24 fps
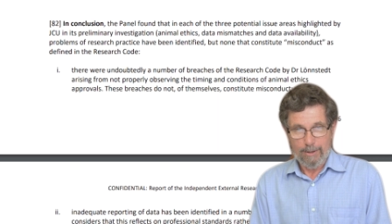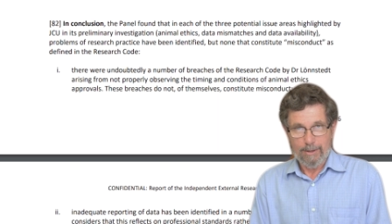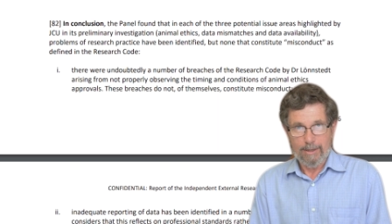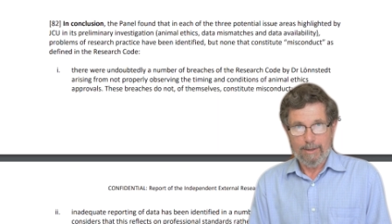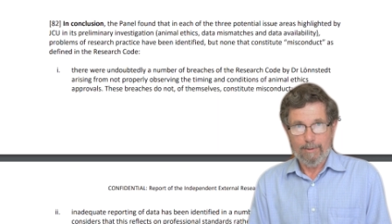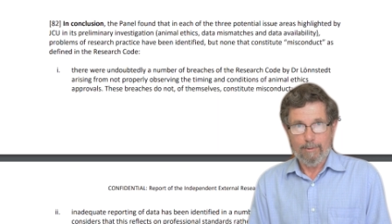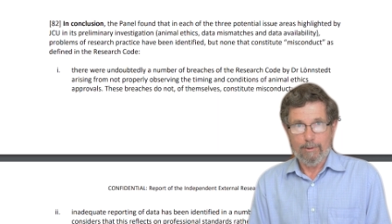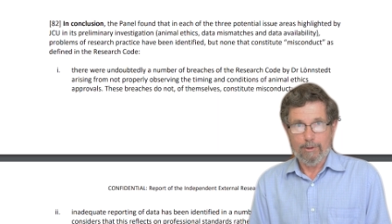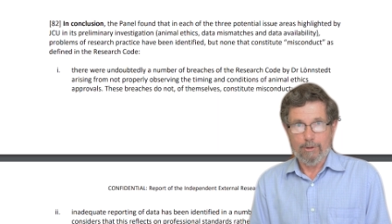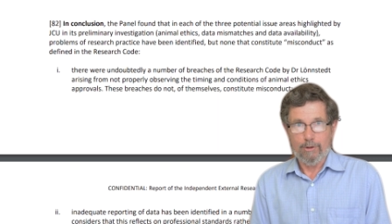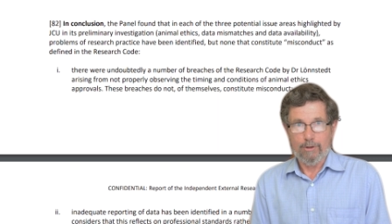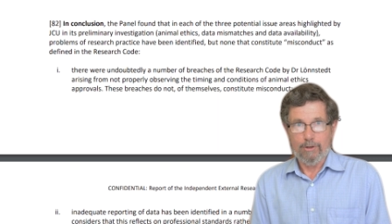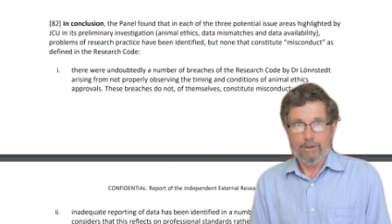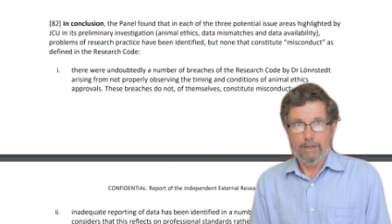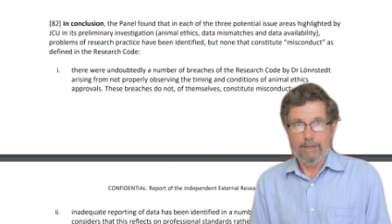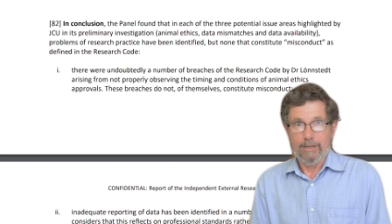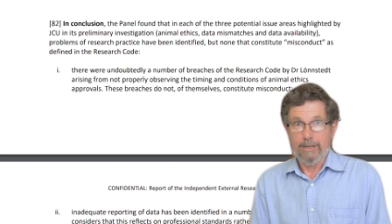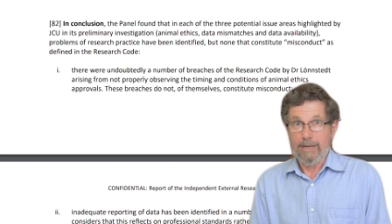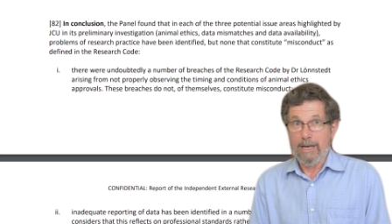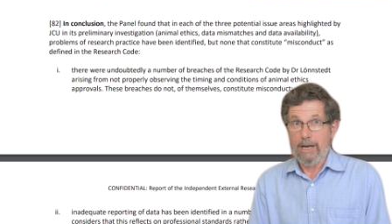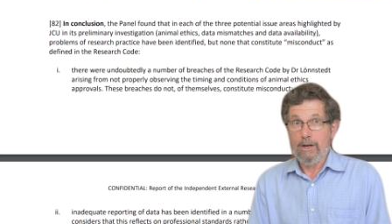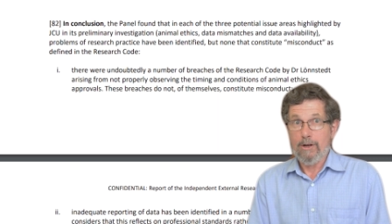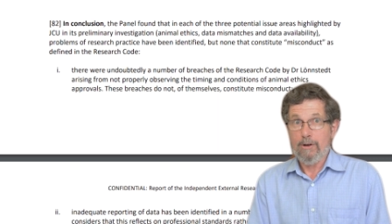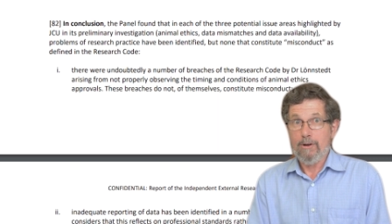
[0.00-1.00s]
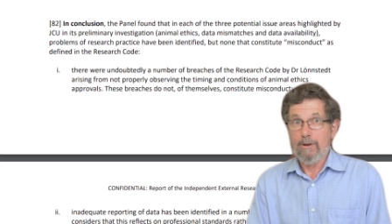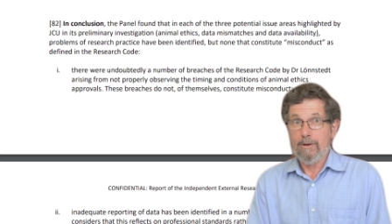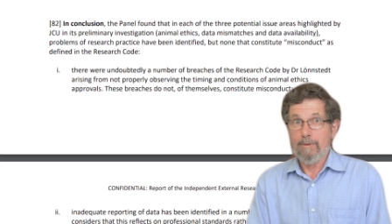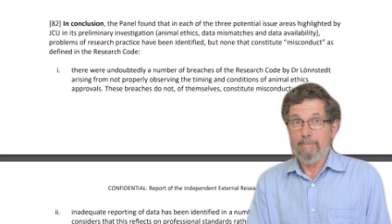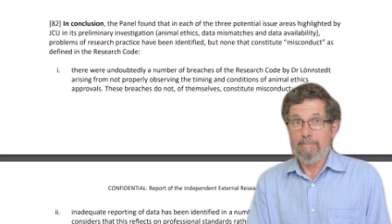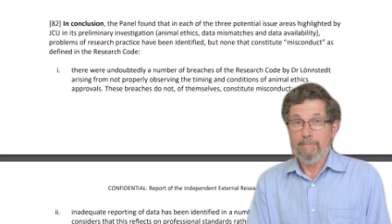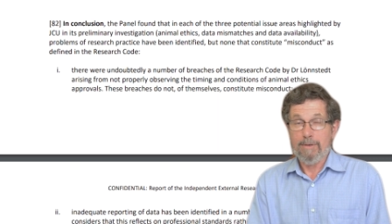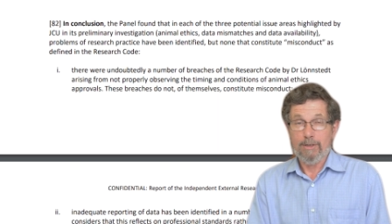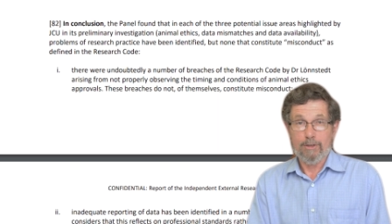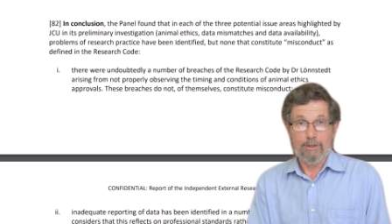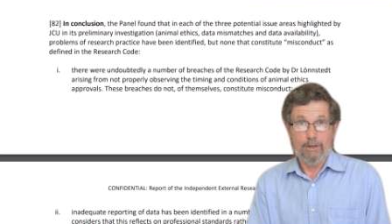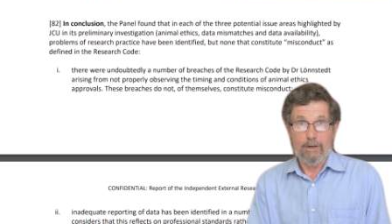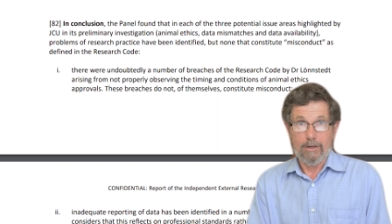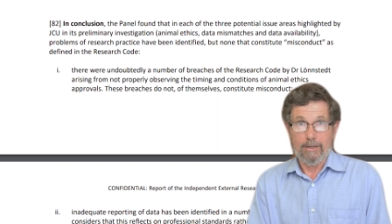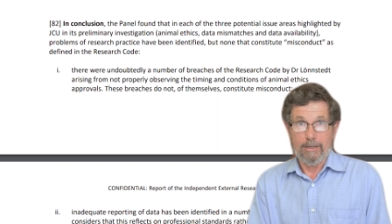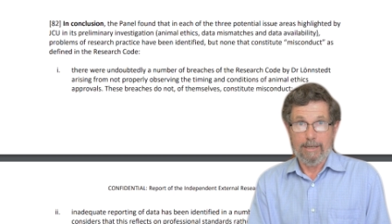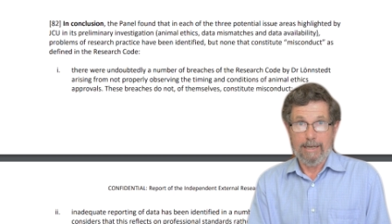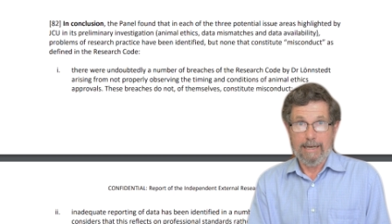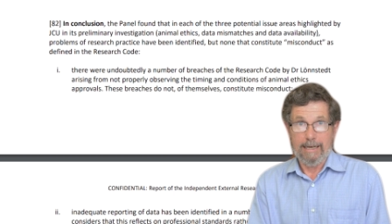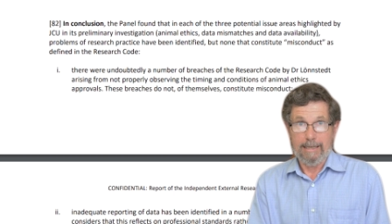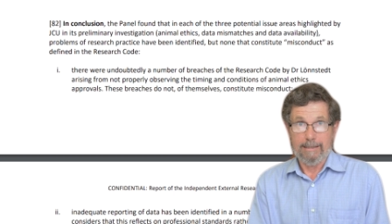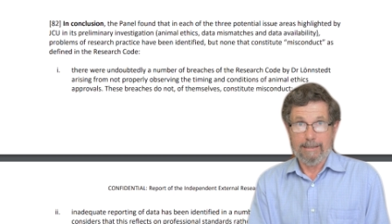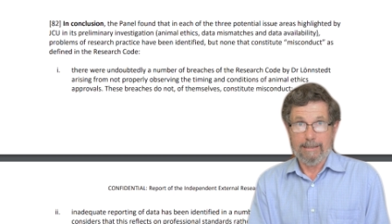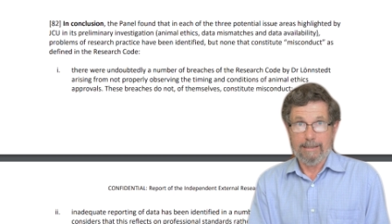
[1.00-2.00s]
that there was no
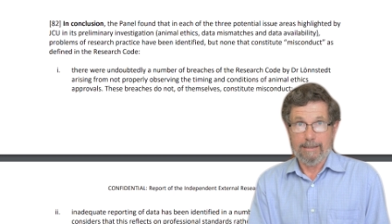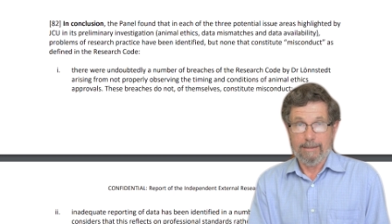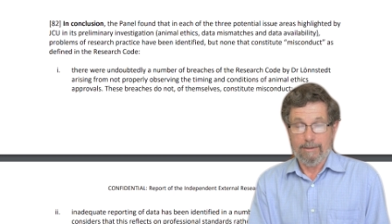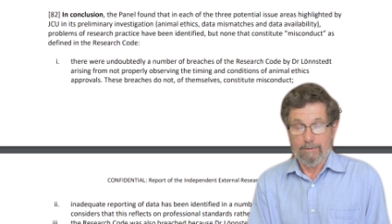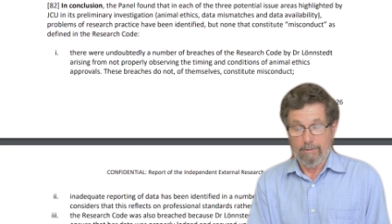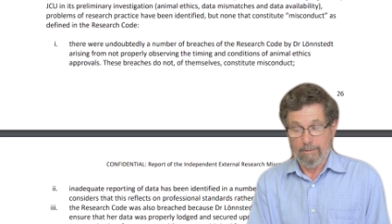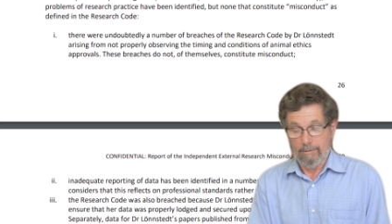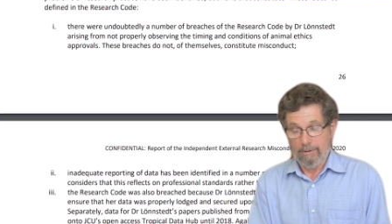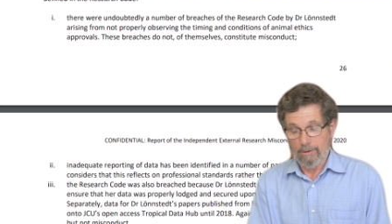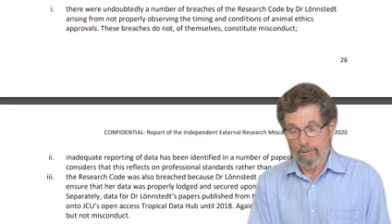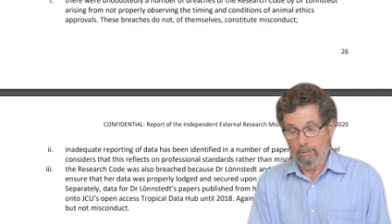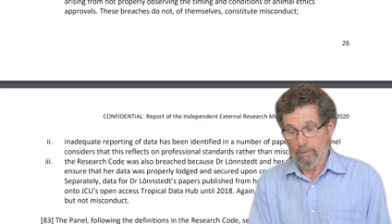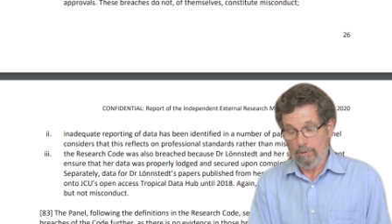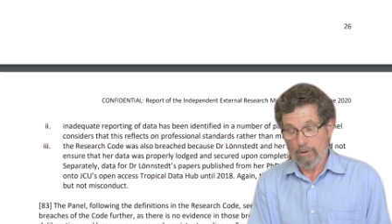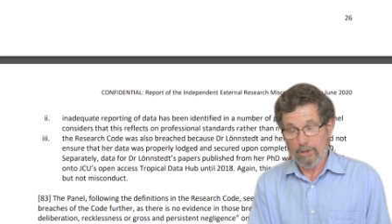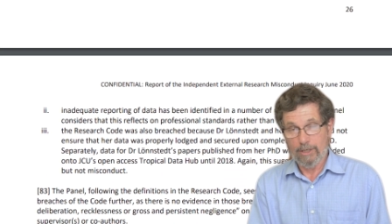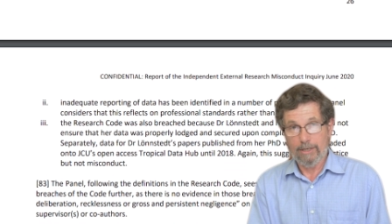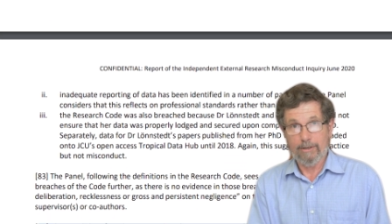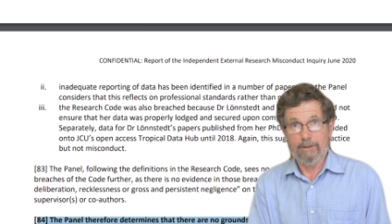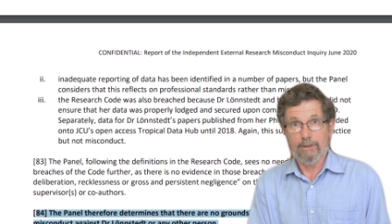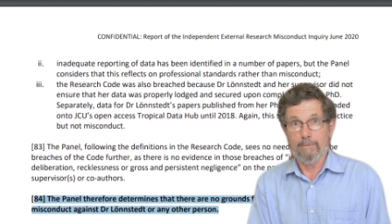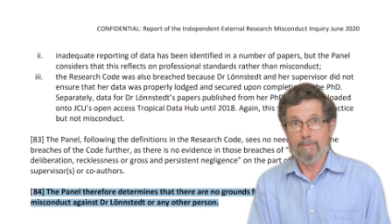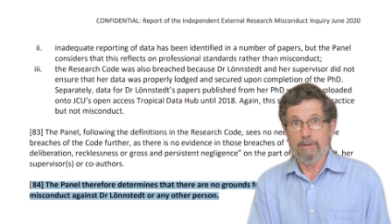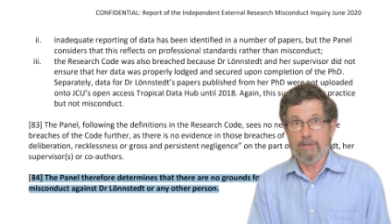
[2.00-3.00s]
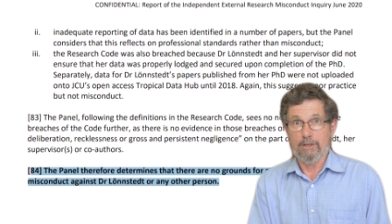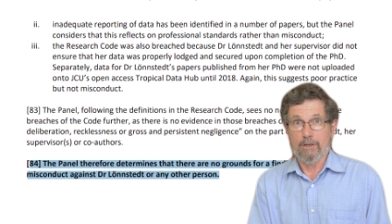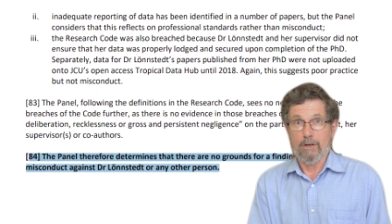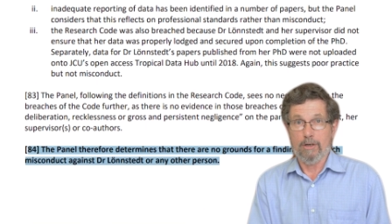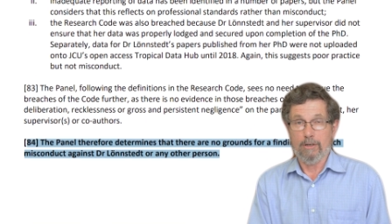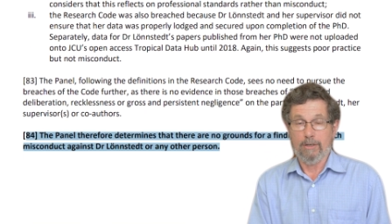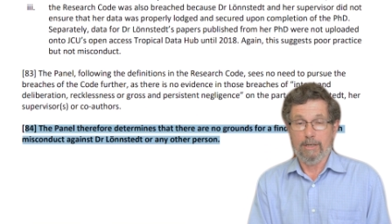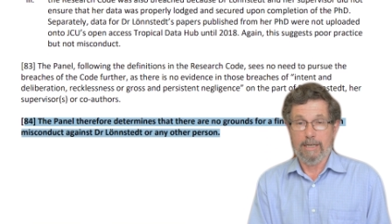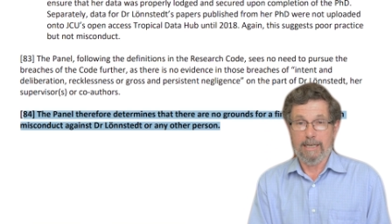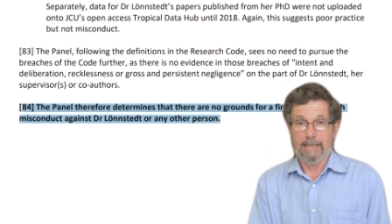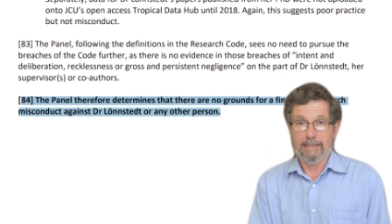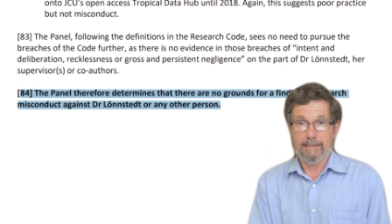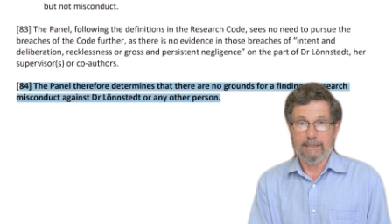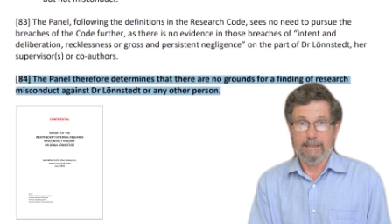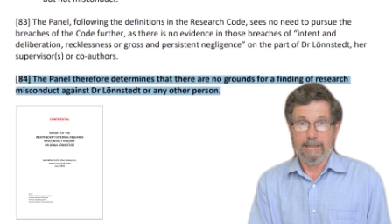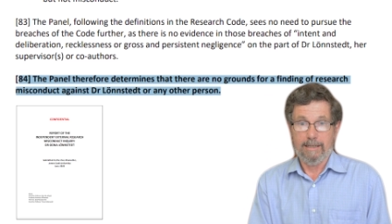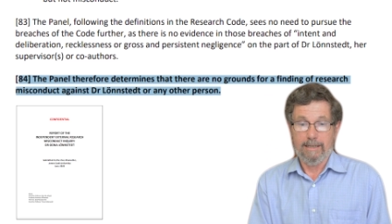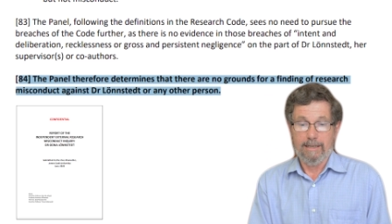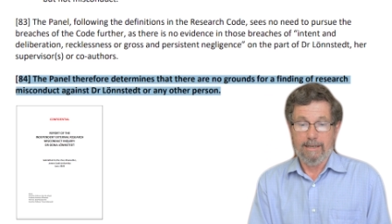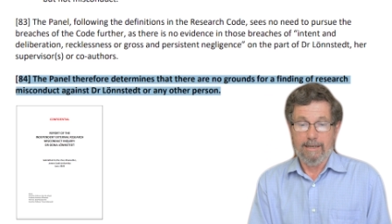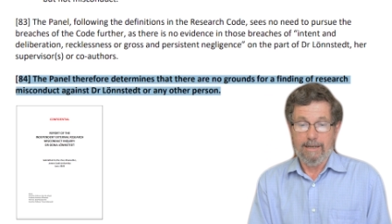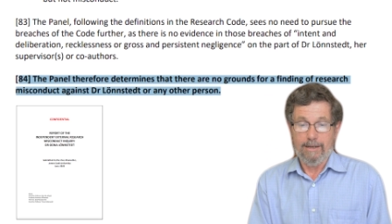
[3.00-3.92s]
misconduct or serious misconduct,